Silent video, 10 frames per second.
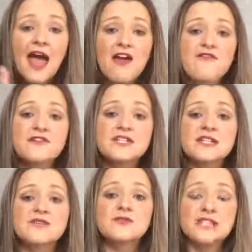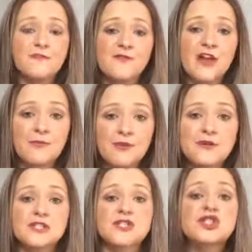every single step of that
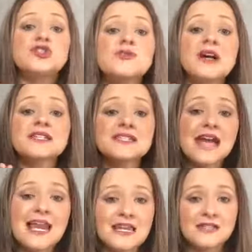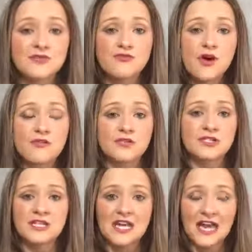process, you are selling this role
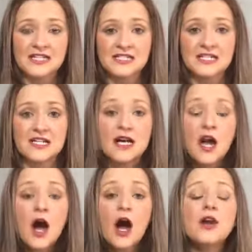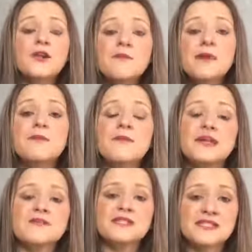to the candidate. A lot of people
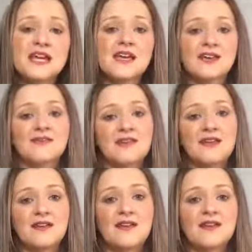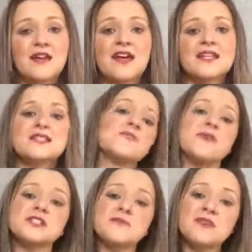make the mistake in thinking that it's
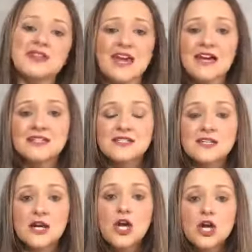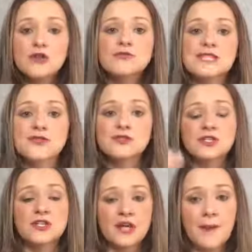supposed to be the candidate who sells
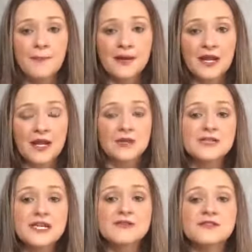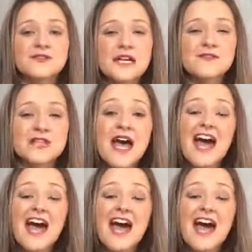to the company, who sells themselves,